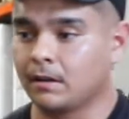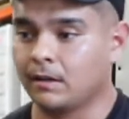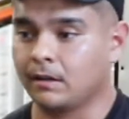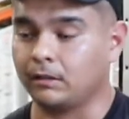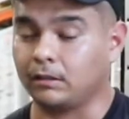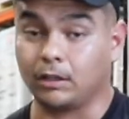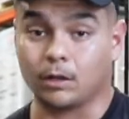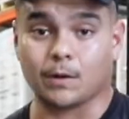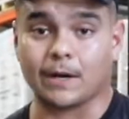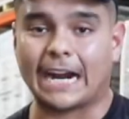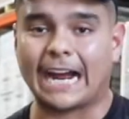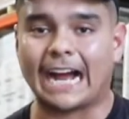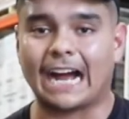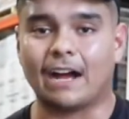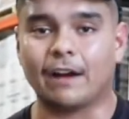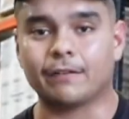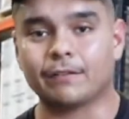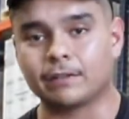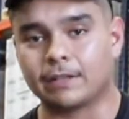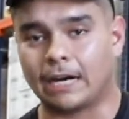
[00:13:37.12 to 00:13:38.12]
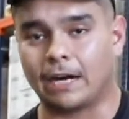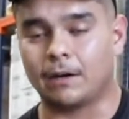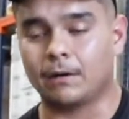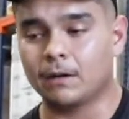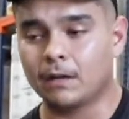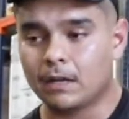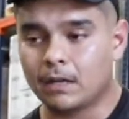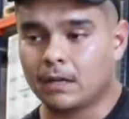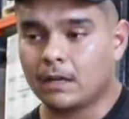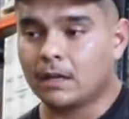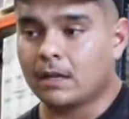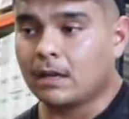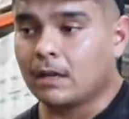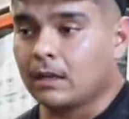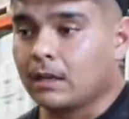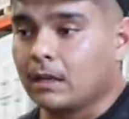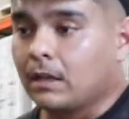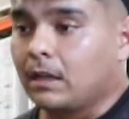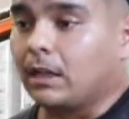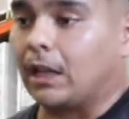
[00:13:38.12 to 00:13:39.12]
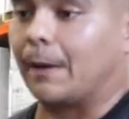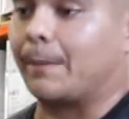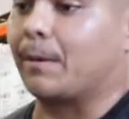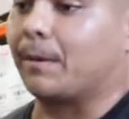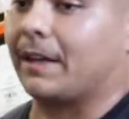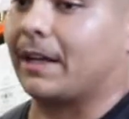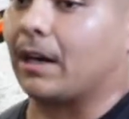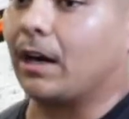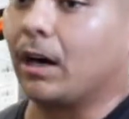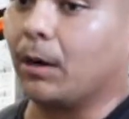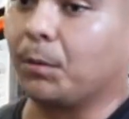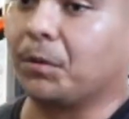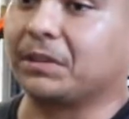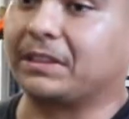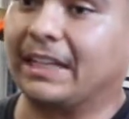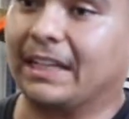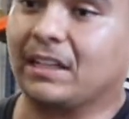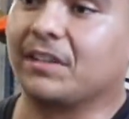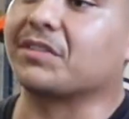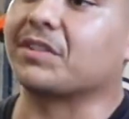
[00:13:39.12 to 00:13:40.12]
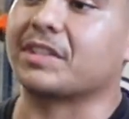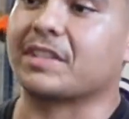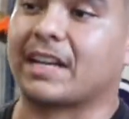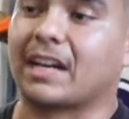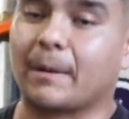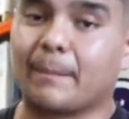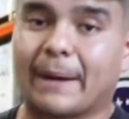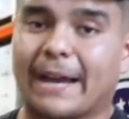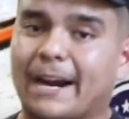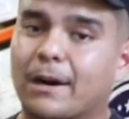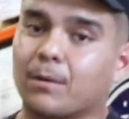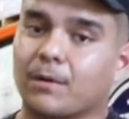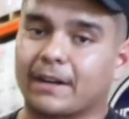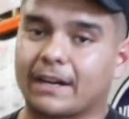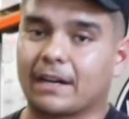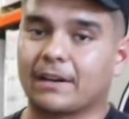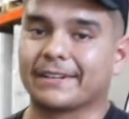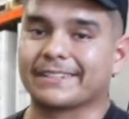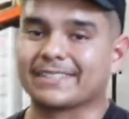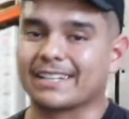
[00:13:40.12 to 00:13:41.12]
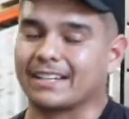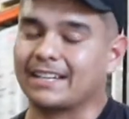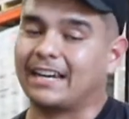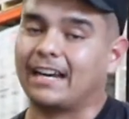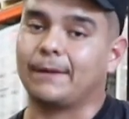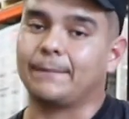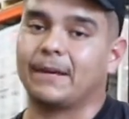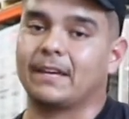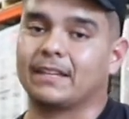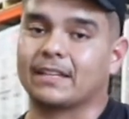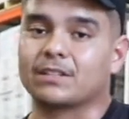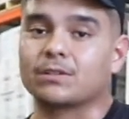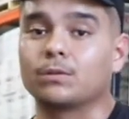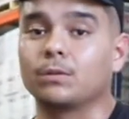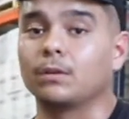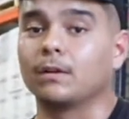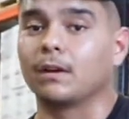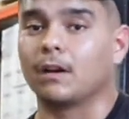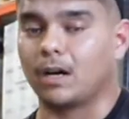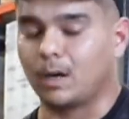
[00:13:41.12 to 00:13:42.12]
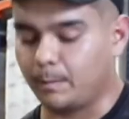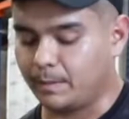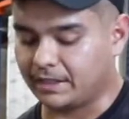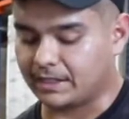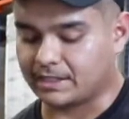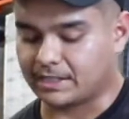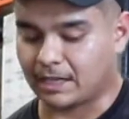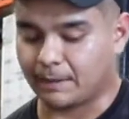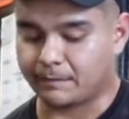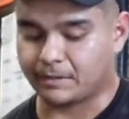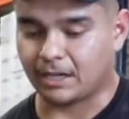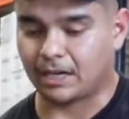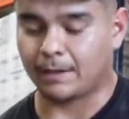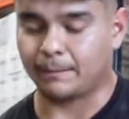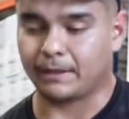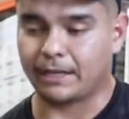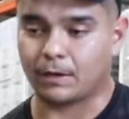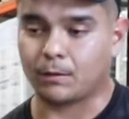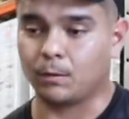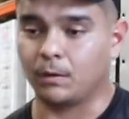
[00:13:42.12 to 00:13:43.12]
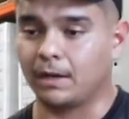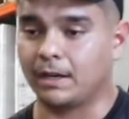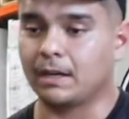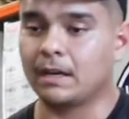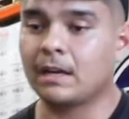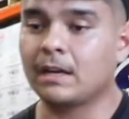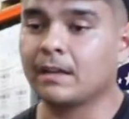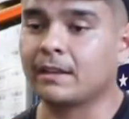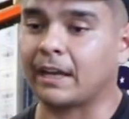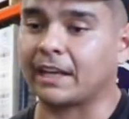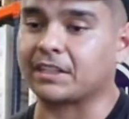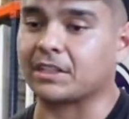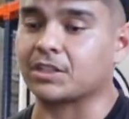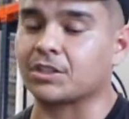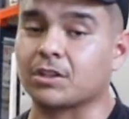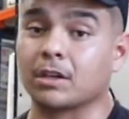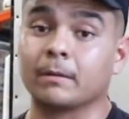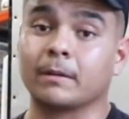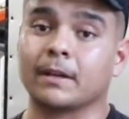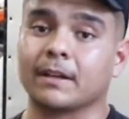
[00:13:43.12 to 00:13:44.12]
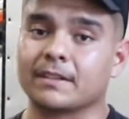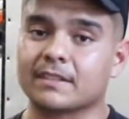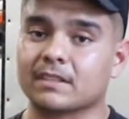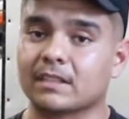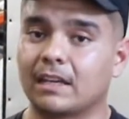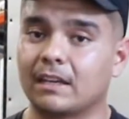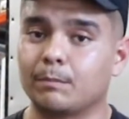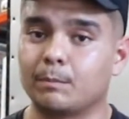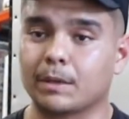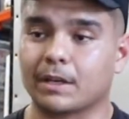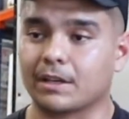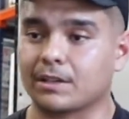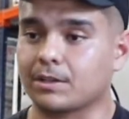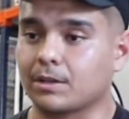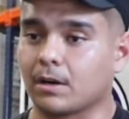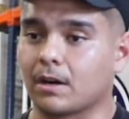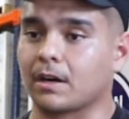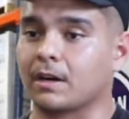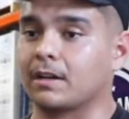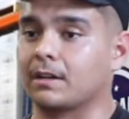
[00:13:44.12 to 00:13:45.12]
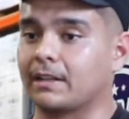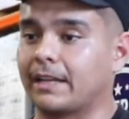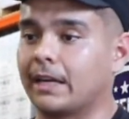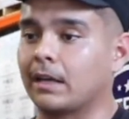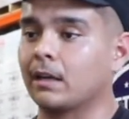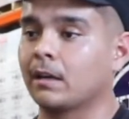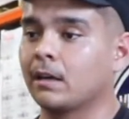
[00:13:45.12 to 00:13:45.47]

lower half. Now, a lot of people are like, oh, well, deadlifts is like a back workout. And it's like, yeah, man, that's cool and all. But at the same time, like, one, that's extremely unsafe because you are going to, like,